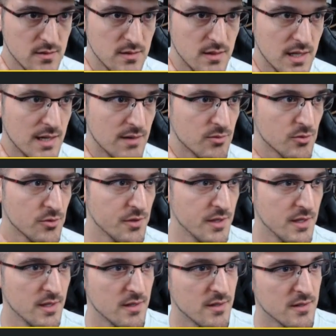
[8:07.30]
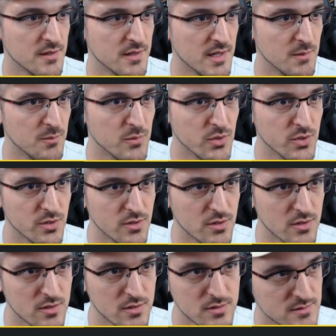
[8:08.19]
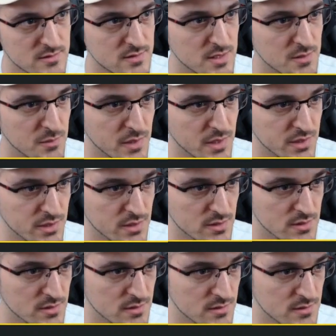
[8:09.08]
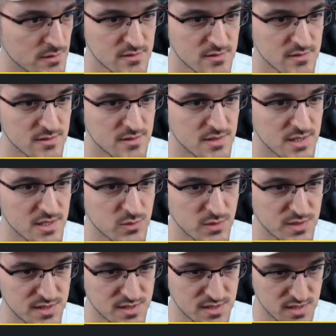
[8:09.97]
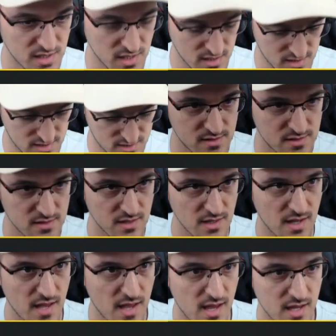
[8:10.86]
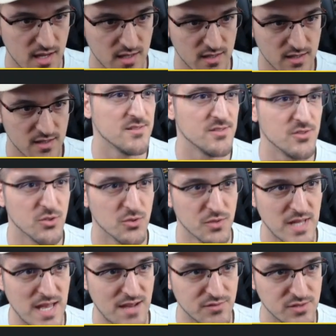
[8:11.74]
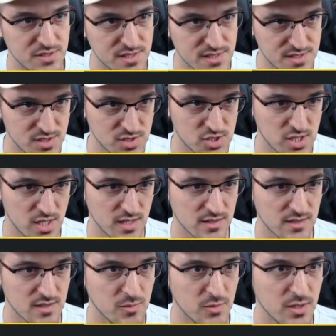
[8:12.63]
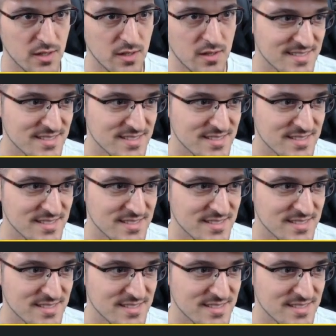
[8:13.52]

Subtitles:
Library number 1,000,000. Does this one stick? Yay. Don't have the disenchant. Come on.